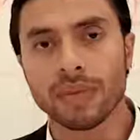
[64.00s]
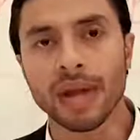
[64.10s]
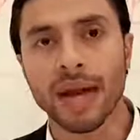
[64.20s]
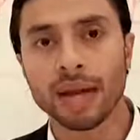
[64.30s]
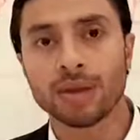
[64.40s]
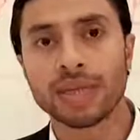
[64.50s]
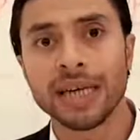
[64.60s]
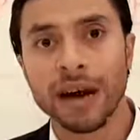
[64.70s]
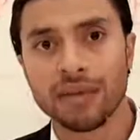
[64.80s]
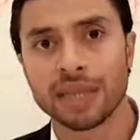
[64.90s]
and you see
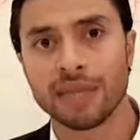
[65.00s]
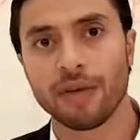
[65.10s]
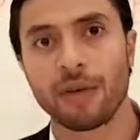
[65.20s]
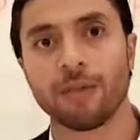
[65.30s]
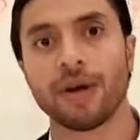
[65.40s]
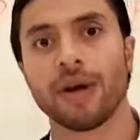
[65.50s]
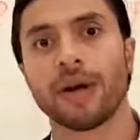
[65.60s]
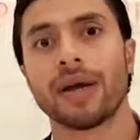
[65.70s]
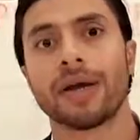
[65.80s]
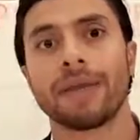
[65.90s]
how this
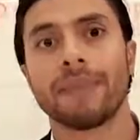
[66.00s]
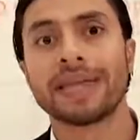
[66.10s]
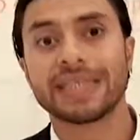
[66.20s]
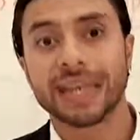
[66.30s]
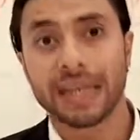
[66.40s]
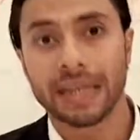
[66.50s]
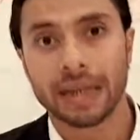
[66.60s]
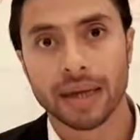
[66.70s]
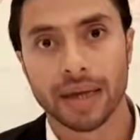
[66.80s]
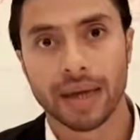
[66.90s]
developer
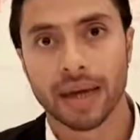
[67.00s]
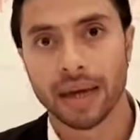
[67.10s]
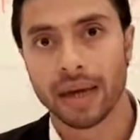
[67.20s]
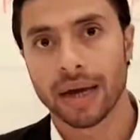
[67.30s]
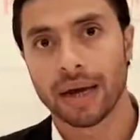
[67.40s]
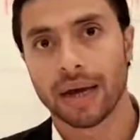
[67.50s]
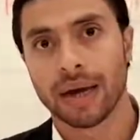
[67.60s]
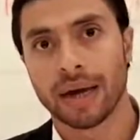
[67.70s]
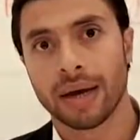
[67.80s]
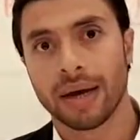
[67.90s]
maintain
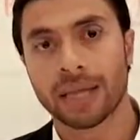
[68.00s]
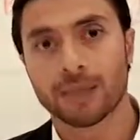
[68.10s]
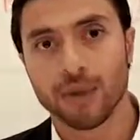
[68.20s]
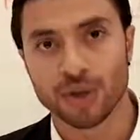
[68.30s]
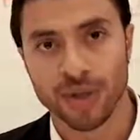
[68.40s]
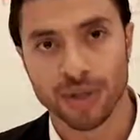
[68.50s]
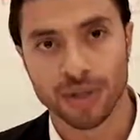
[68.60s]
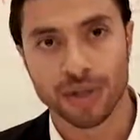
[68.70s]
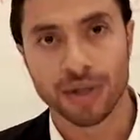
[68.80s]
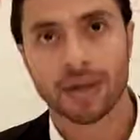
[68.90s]
its
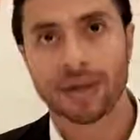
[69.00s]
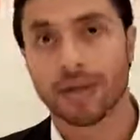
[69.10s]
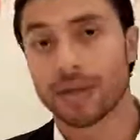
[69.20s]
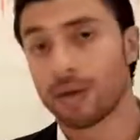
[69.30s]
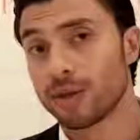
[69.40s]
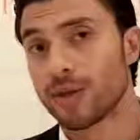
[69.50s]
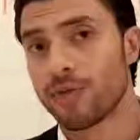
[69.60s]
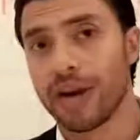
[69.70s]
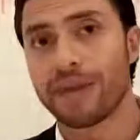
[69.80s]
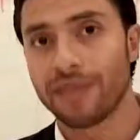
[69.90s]
projects. That's also
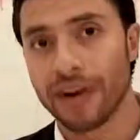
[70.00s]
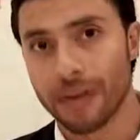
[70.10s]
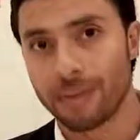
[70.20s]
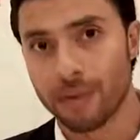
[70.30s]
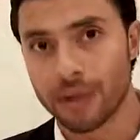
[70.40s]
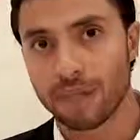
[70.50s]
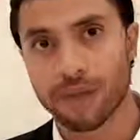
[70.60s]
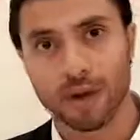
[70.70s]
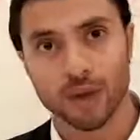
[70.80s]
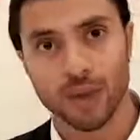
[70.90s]
very, very important,
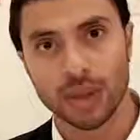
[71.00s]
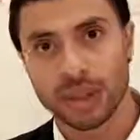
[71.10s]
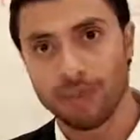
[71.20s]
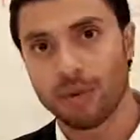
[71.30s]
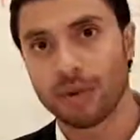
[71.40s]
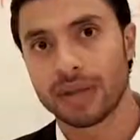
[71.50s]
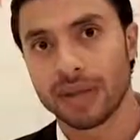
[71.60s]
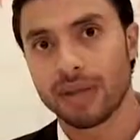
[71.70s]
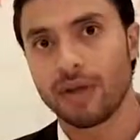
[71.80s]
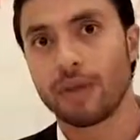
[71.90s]
because once the
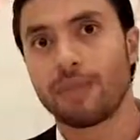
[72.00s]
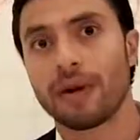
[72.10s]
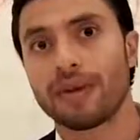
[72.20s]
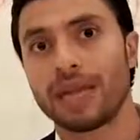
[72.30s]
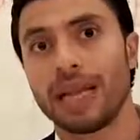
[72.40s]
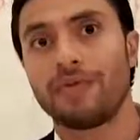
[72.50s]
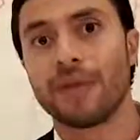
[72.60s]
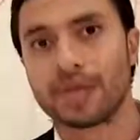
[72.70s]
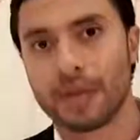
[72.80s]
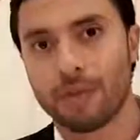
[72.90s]
developer
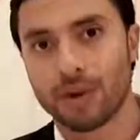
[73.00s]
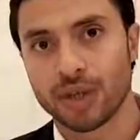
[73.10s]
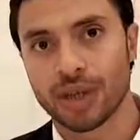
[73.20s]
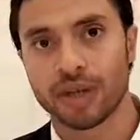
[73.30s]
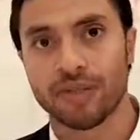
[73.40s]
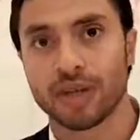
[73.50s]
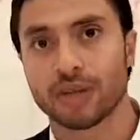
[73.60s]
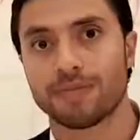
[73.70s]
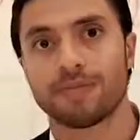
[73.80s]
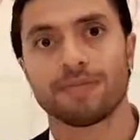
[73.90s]
delivers the project,
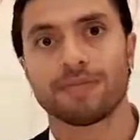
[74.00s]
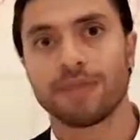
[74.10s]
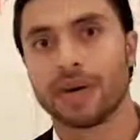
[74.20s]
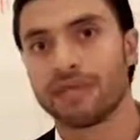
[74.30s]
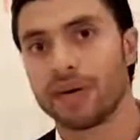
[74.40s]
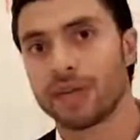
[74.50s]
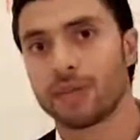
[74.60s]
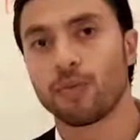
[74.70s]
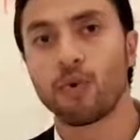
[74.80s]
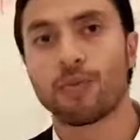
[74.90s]
if
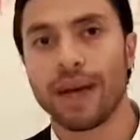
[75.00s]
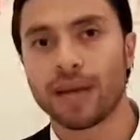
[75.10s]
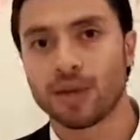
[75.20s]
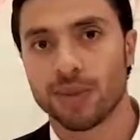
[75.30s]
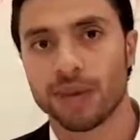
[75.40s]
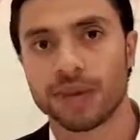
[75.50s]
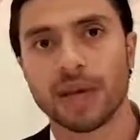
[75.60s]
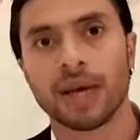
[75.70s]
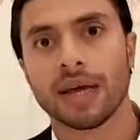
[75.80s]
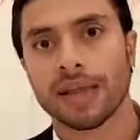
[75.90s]
there's poor management,
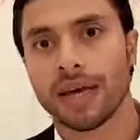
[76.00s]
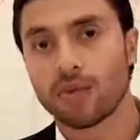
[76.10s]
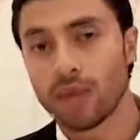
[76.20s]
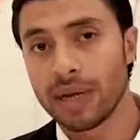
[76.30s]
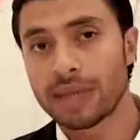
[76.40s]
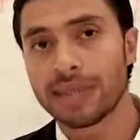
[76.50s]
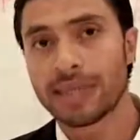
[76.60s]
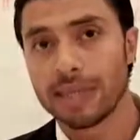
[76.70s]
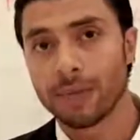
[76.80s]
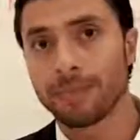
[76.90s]
that will
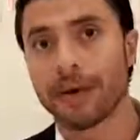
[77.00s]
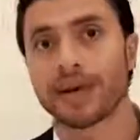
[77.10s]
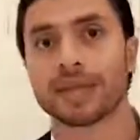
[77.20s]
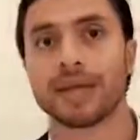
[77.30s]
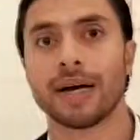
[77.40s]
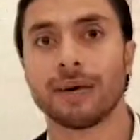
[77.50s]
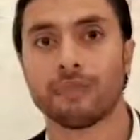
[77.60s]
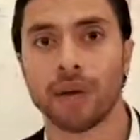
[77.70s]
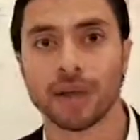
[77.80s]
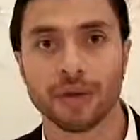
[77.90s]
indeed impact the
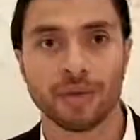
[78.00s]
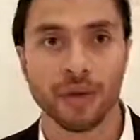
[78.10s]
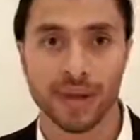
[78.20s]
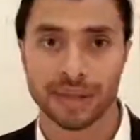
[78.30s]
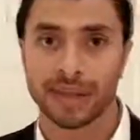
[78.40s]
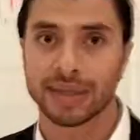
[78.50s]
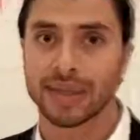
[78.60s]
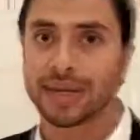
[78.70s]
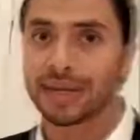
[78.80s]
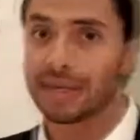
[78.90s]
price of your asset
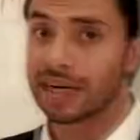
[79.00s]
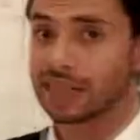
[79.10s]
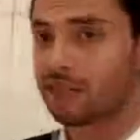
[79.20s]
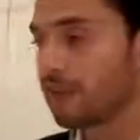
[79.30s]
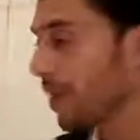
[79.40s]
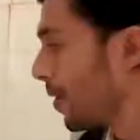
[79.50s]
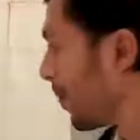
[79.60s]
negatively.